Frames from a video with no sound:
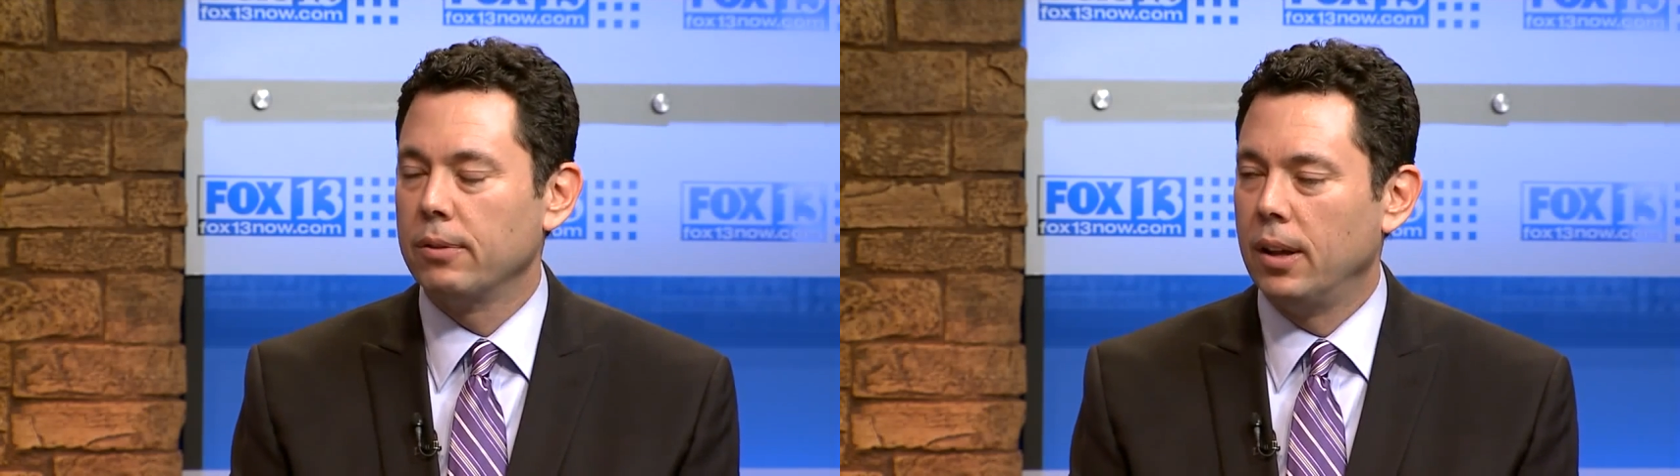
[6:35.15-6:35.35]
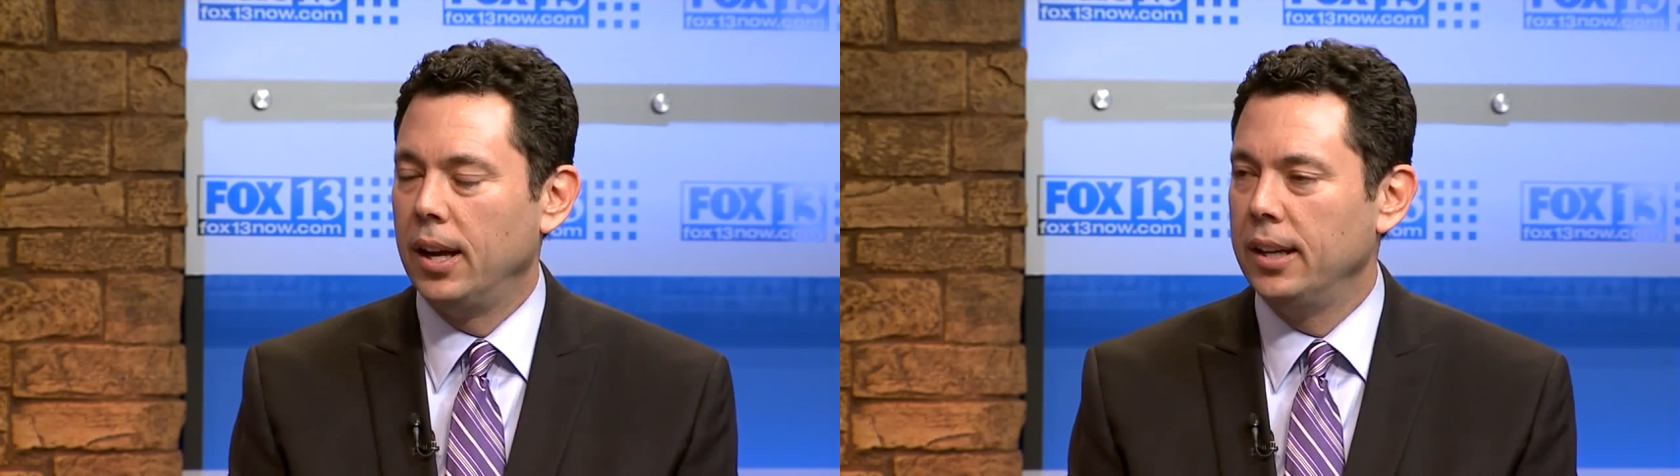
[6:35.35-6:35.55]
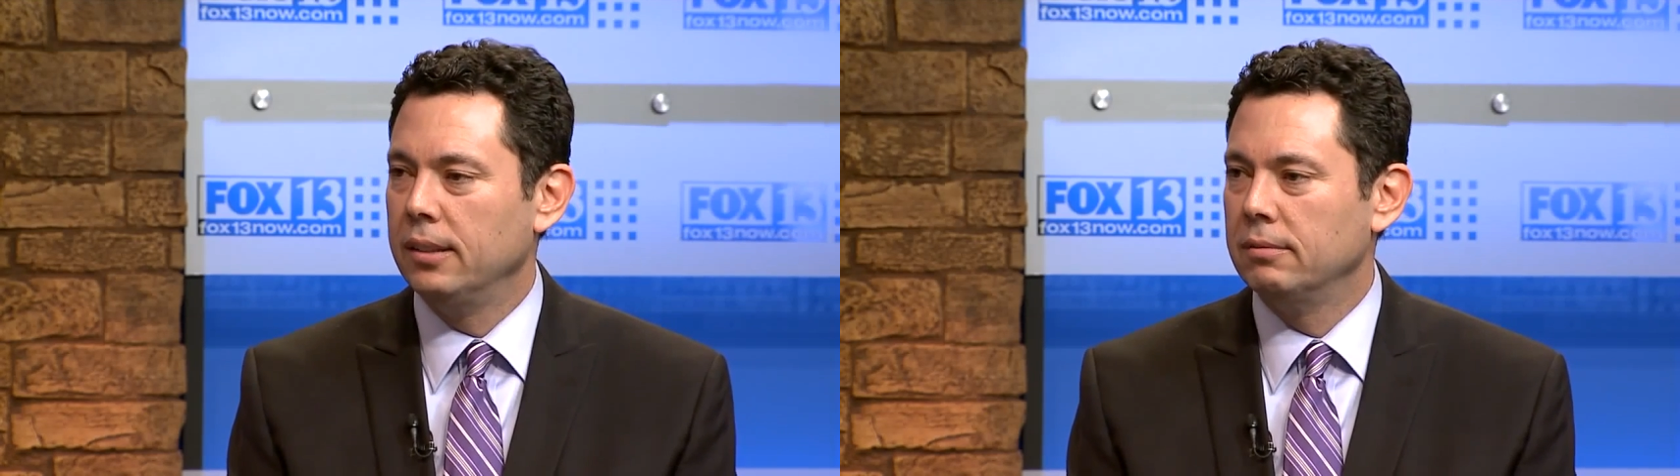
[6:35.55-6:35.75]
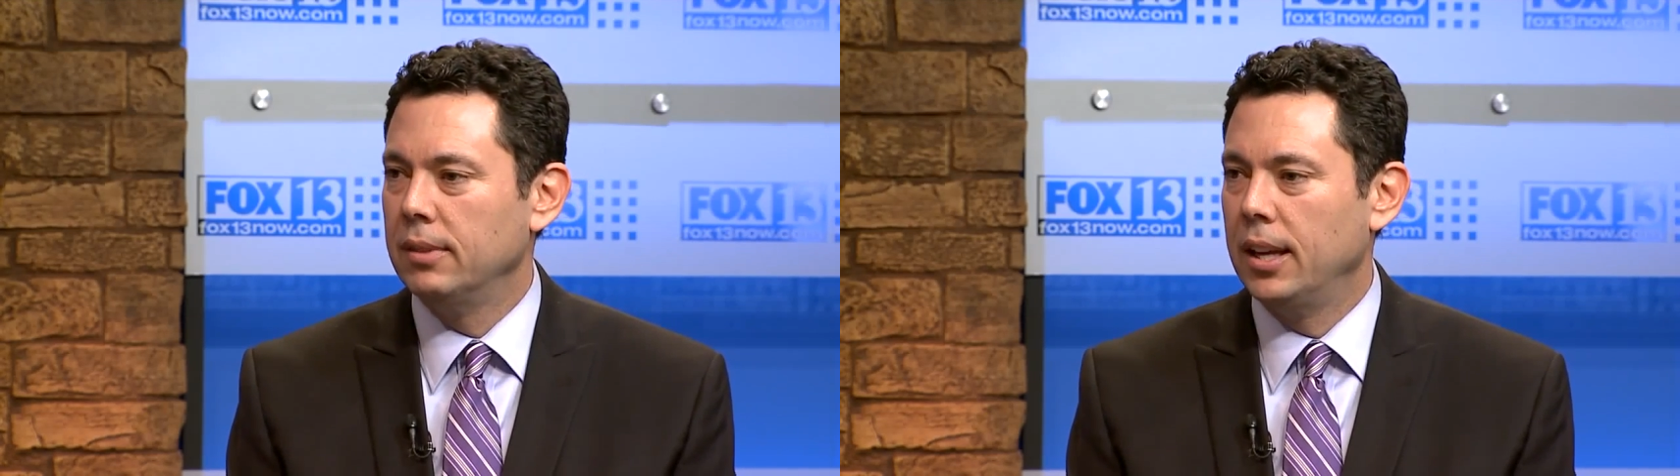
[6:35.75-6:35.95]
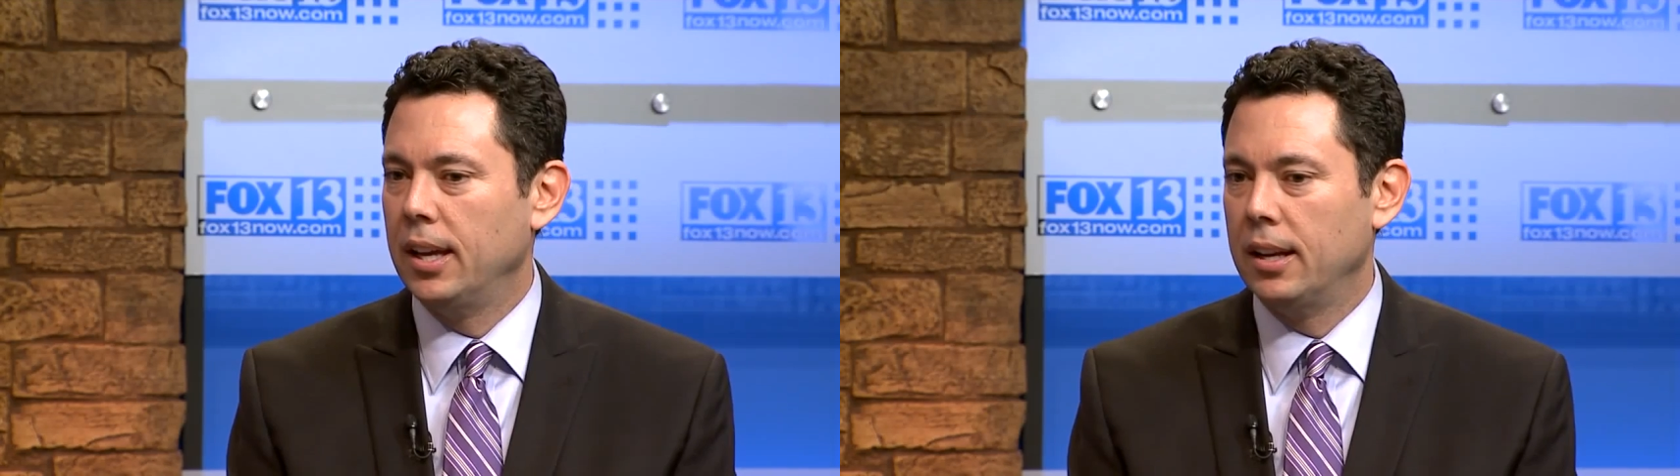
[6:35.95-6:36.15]
of line
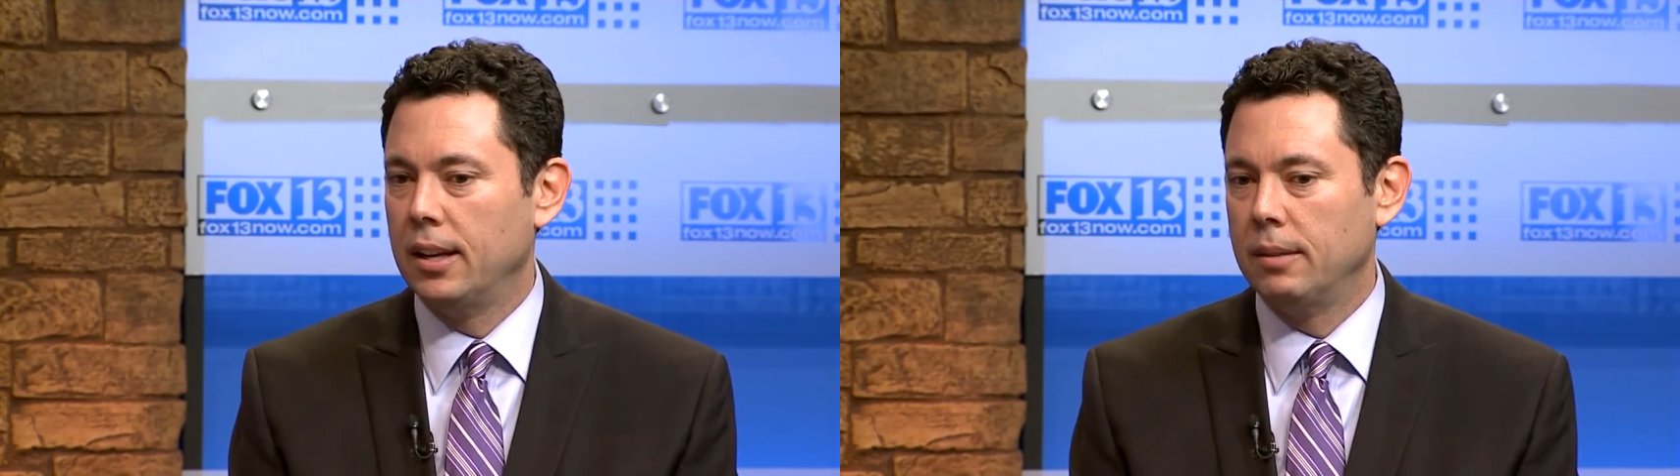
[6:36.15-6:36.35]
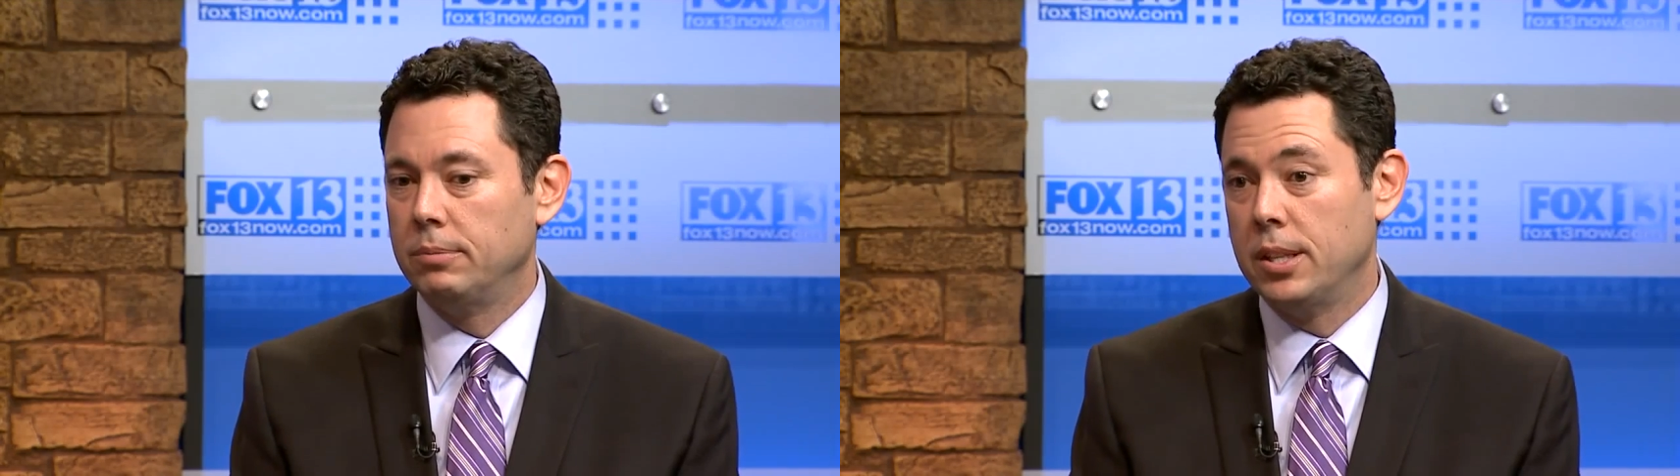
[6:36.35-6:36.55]
and uh,